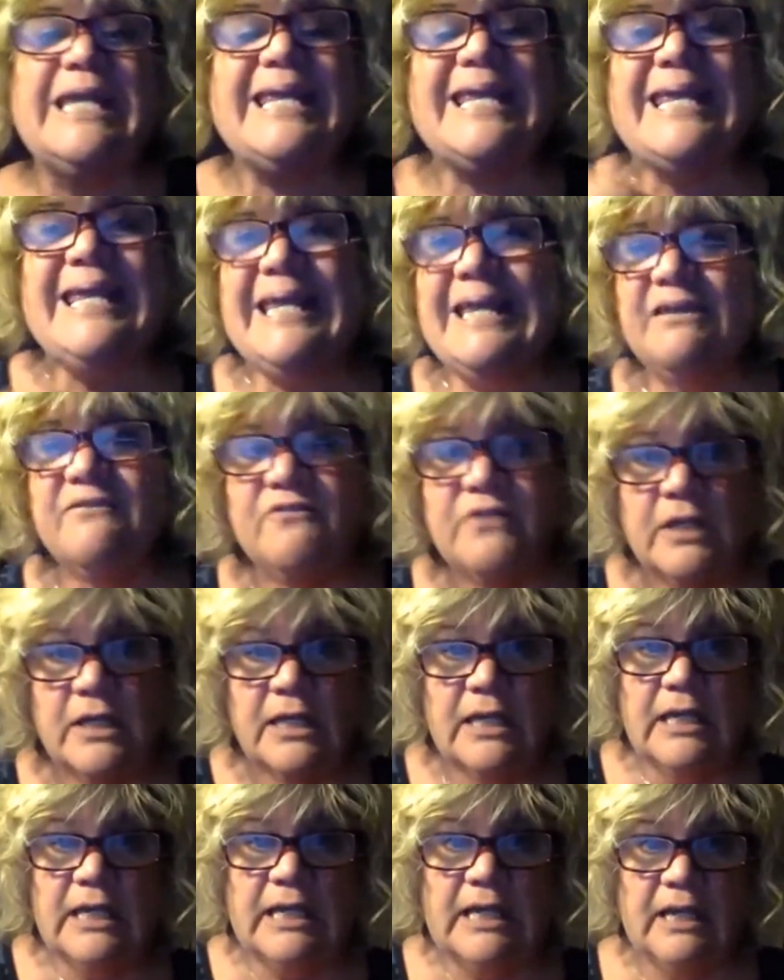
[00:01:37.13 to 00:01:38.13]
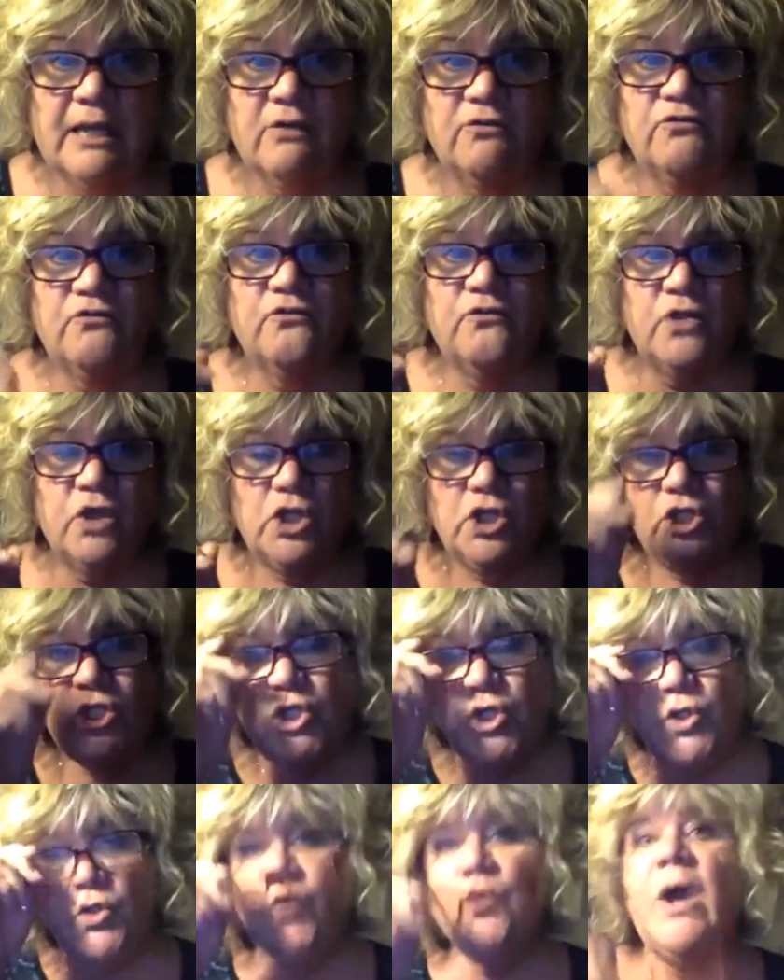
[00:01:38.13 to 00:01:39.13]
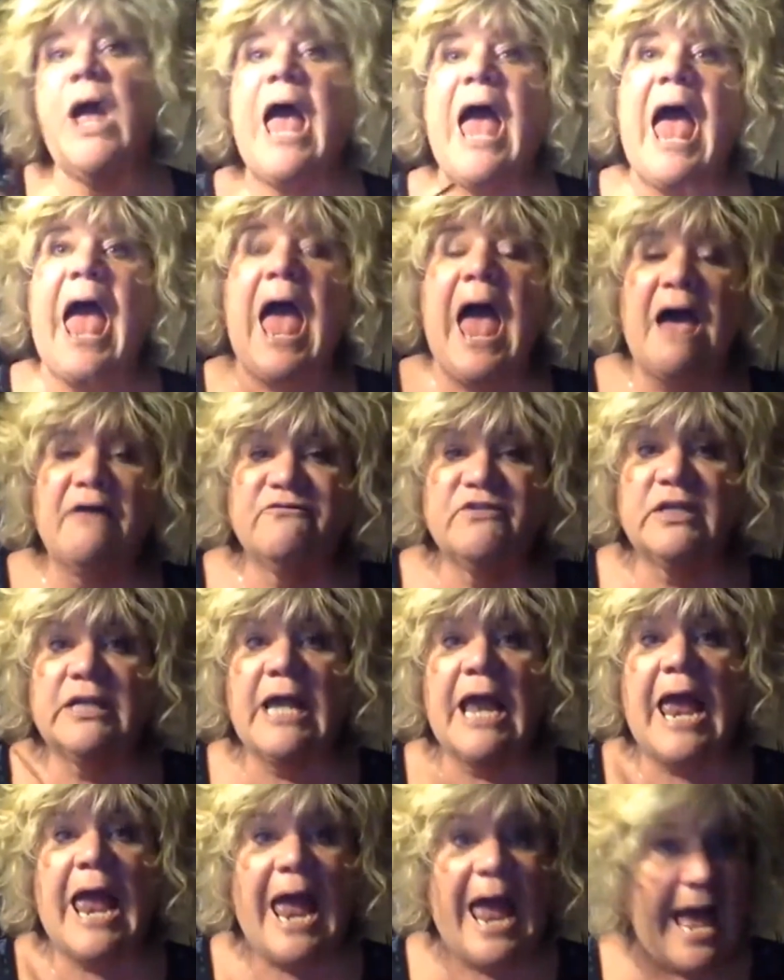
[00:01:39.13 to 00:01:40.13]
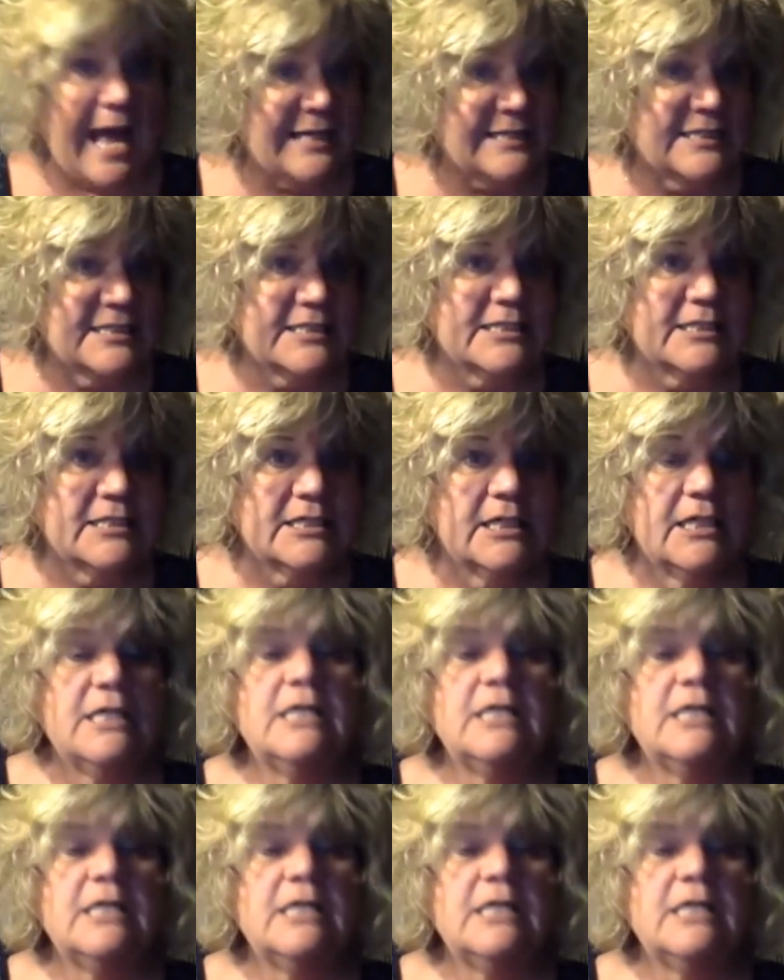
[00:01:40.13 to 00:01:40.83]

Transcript: Even if you haven't asked